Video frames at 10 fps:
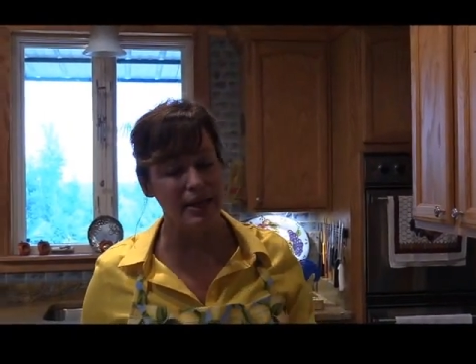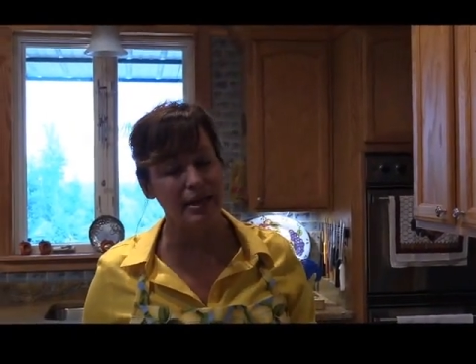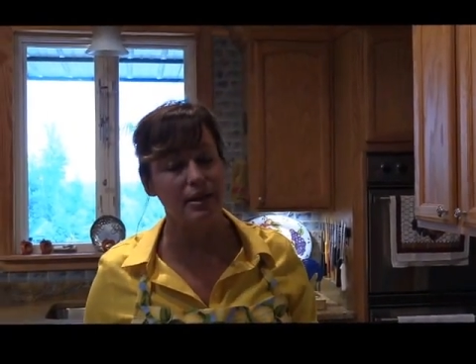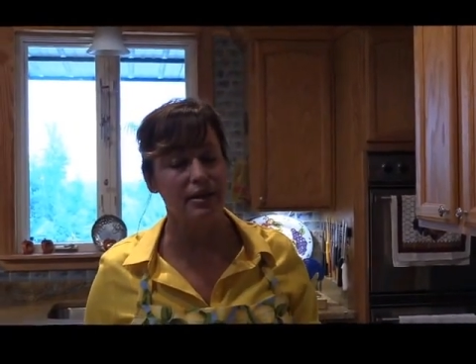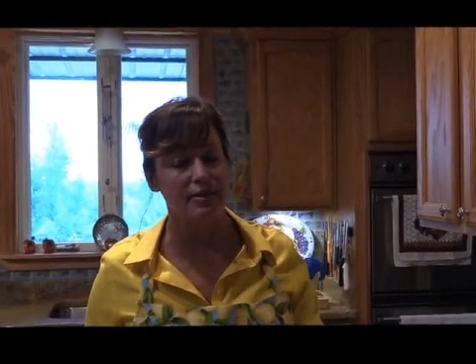
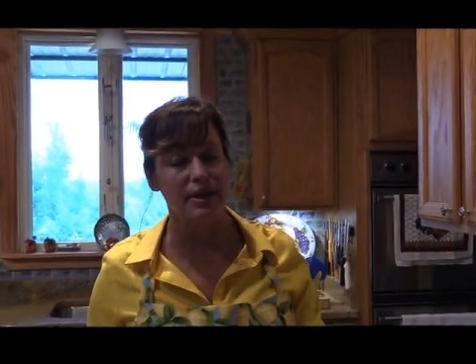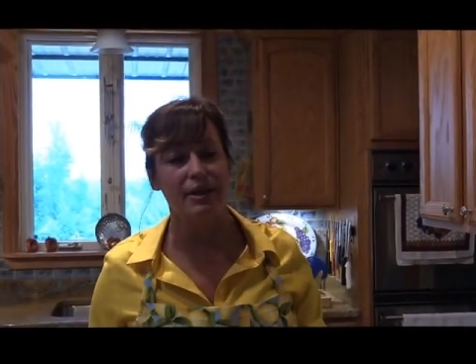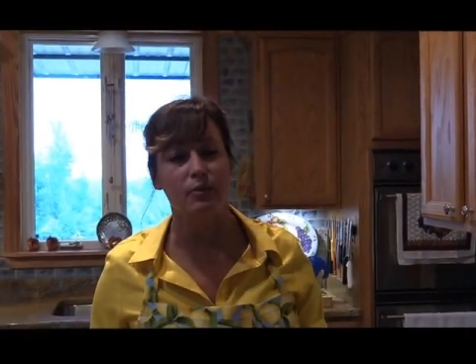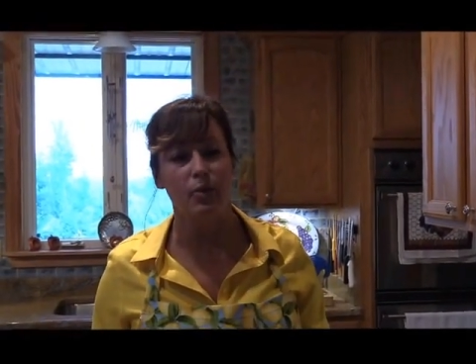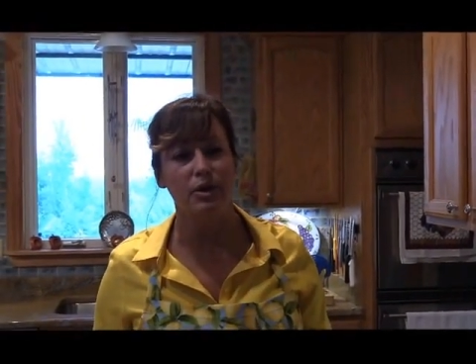thinking,
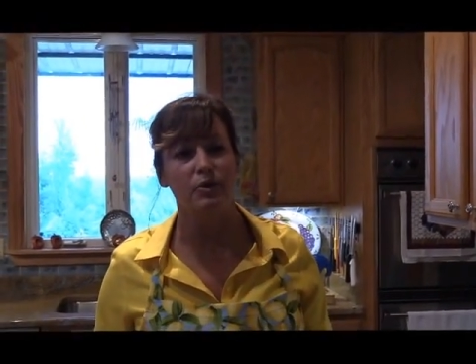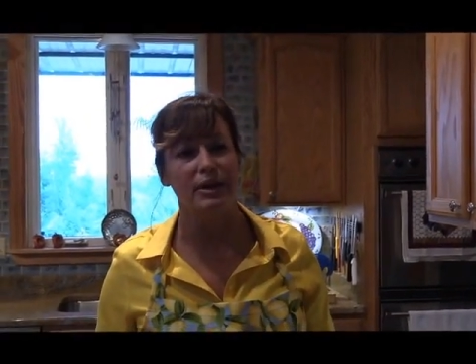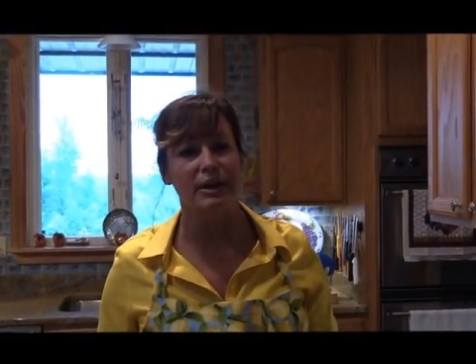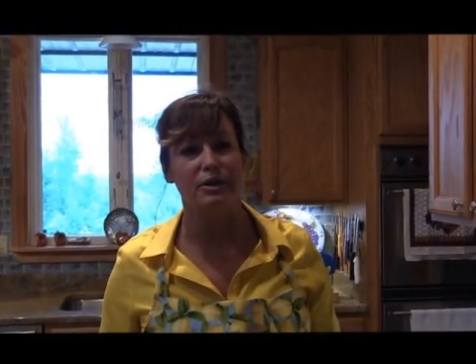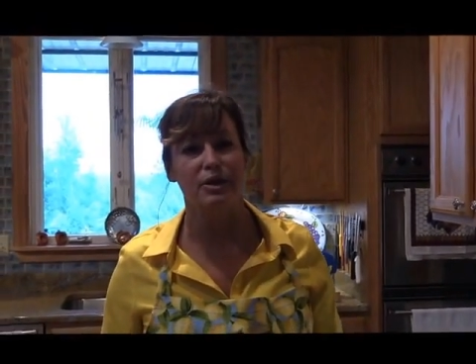what do I
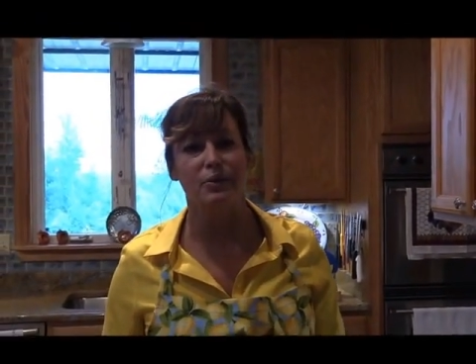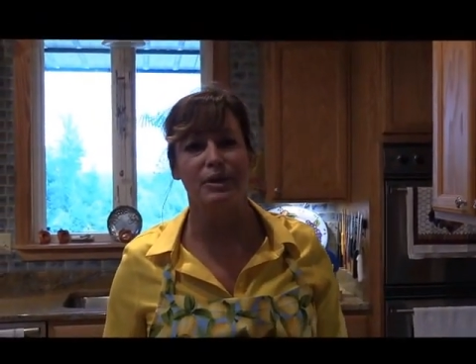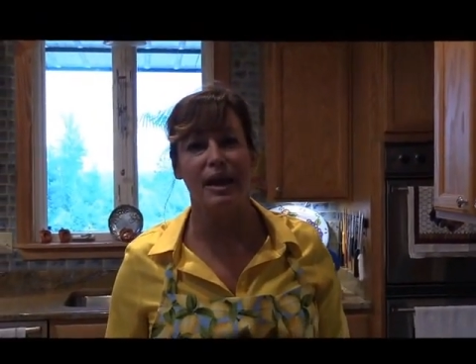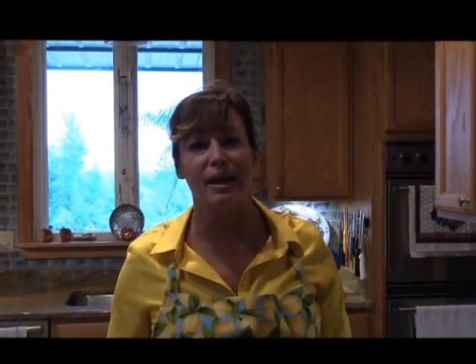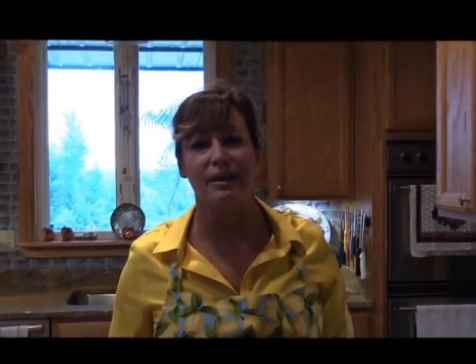need to do
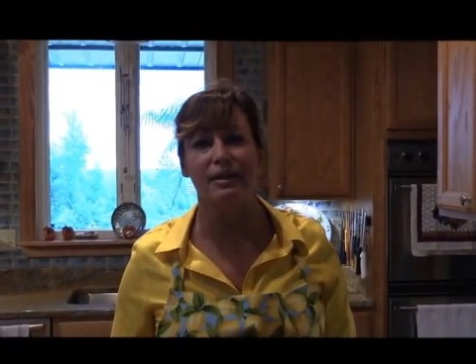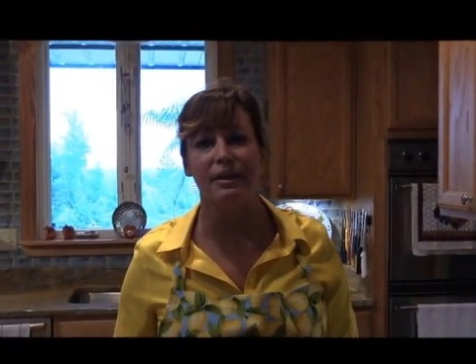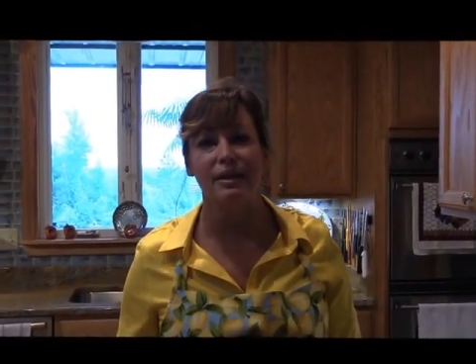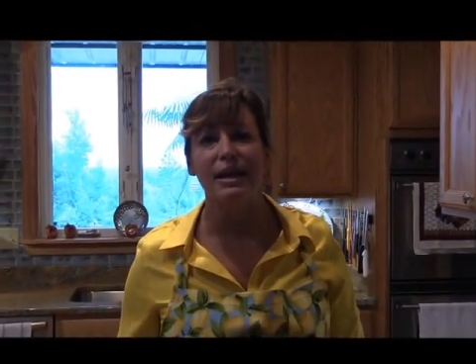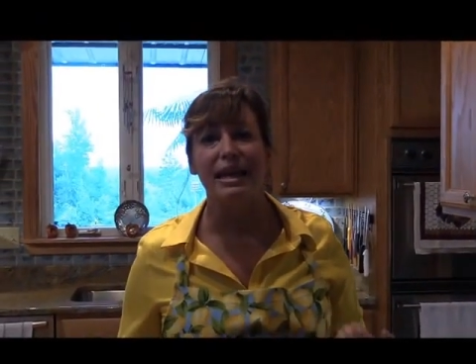with that? And
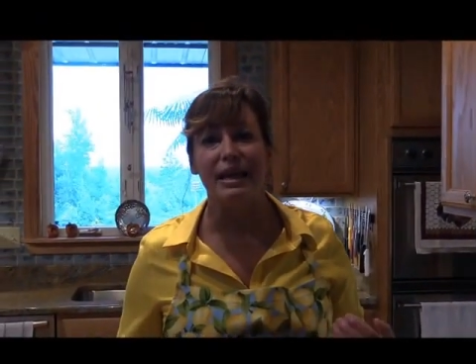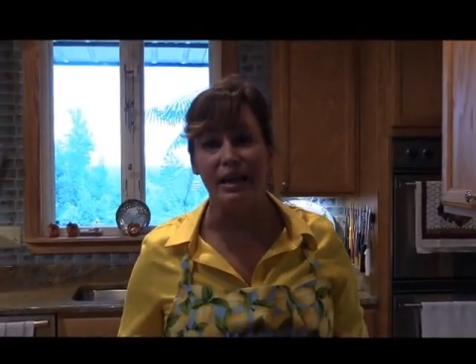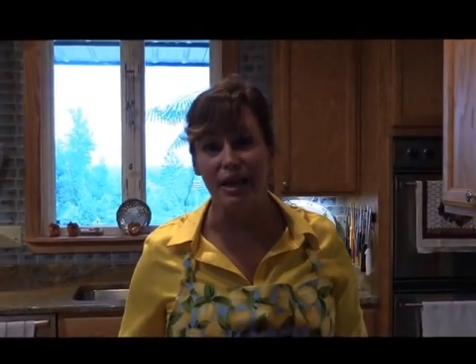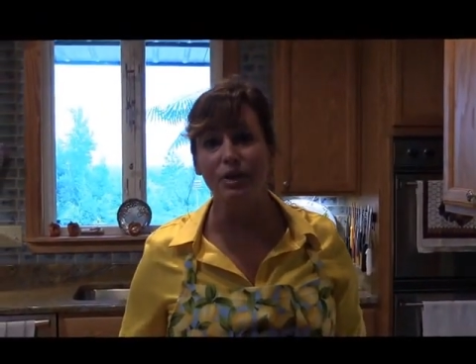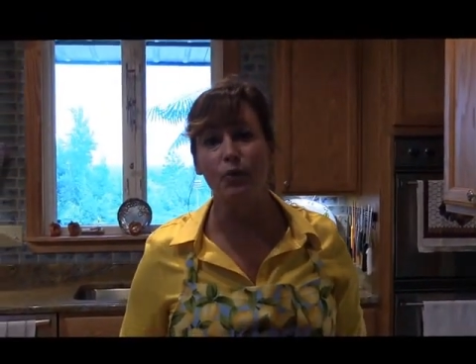then
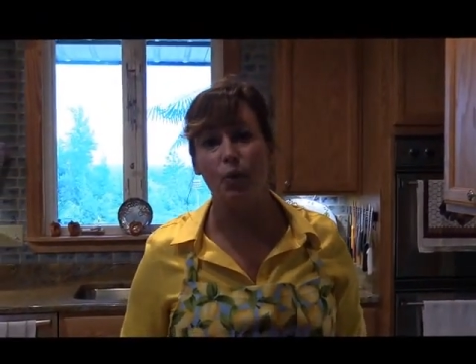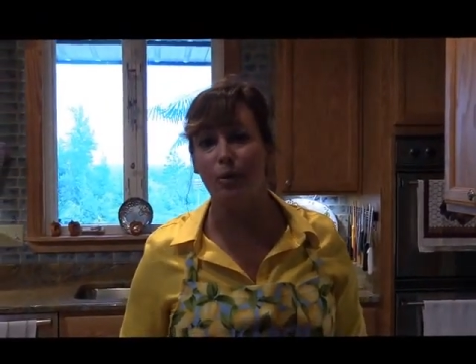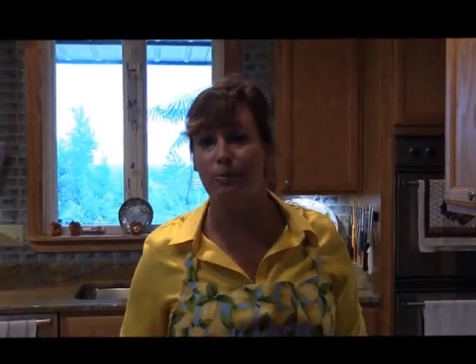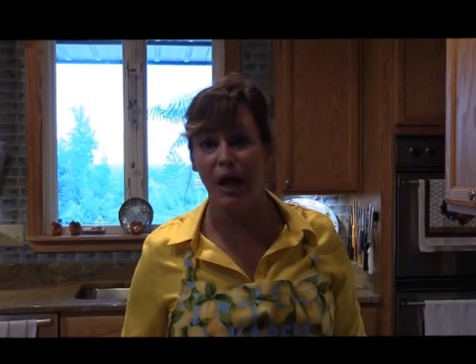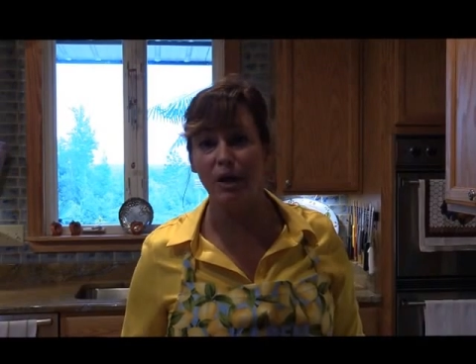an indoor
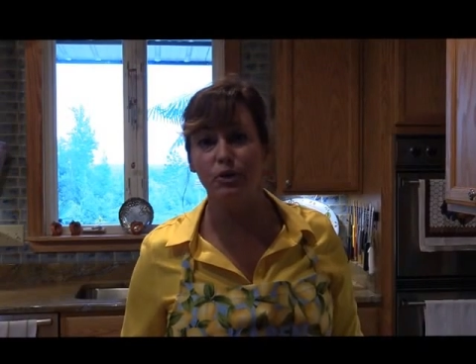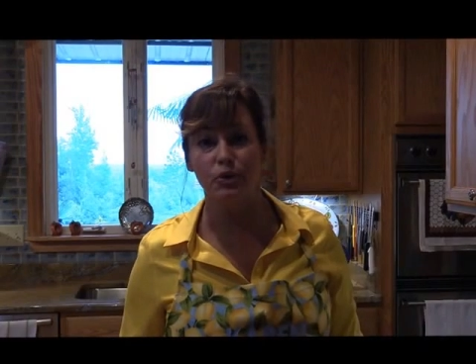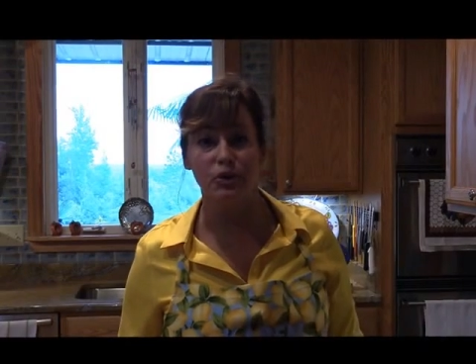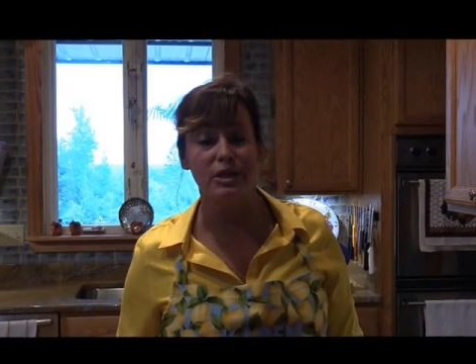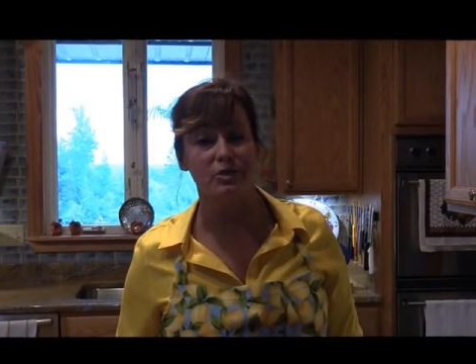bottle
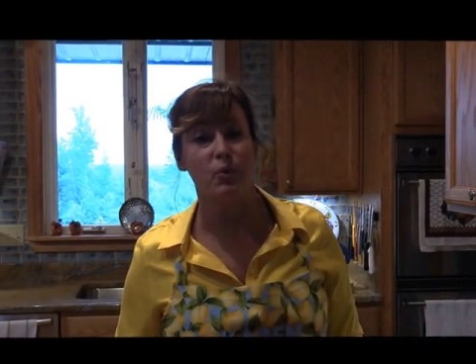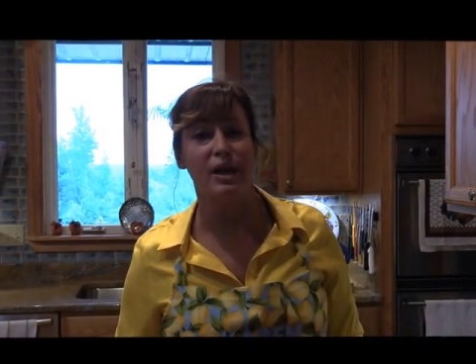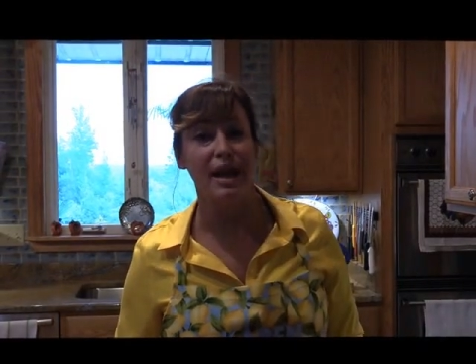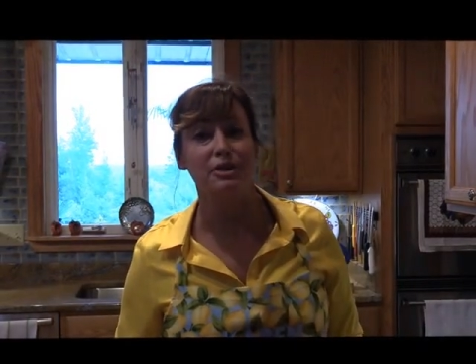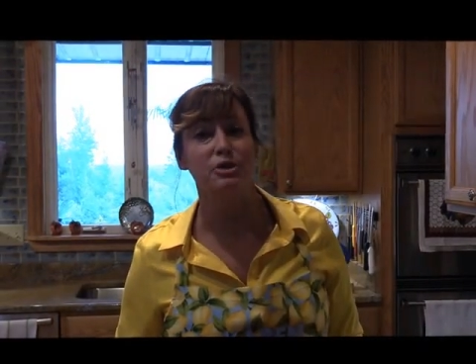tree is
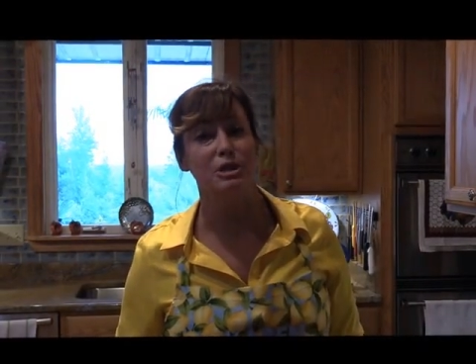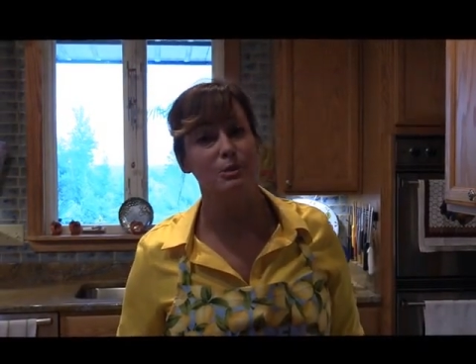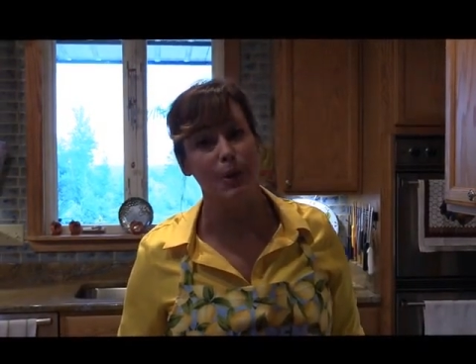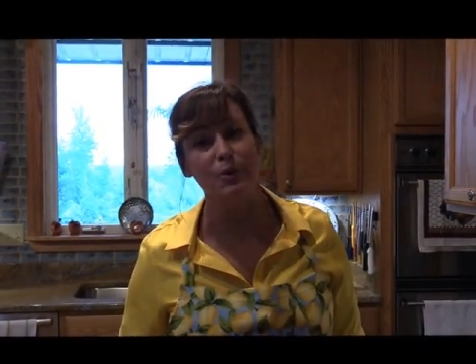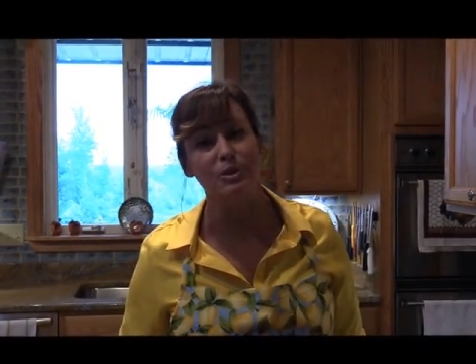what actually
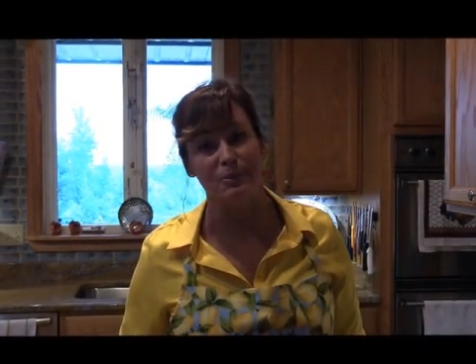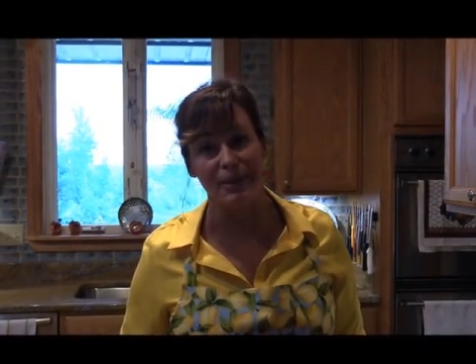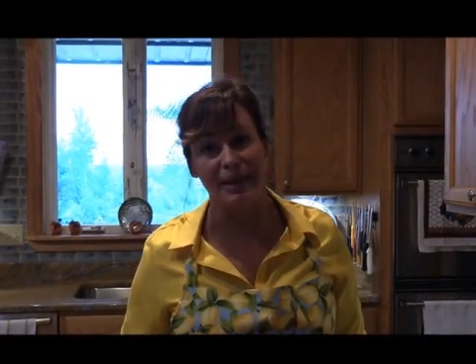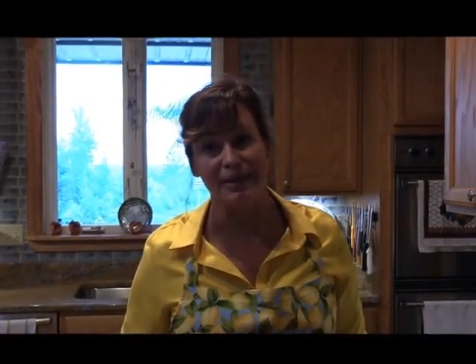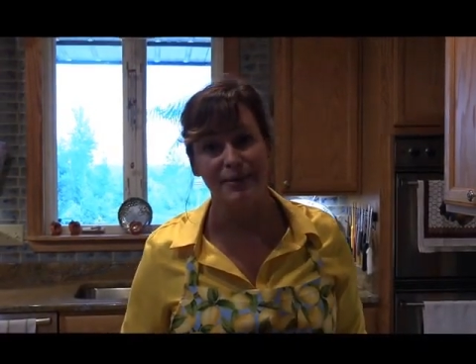spoke to me.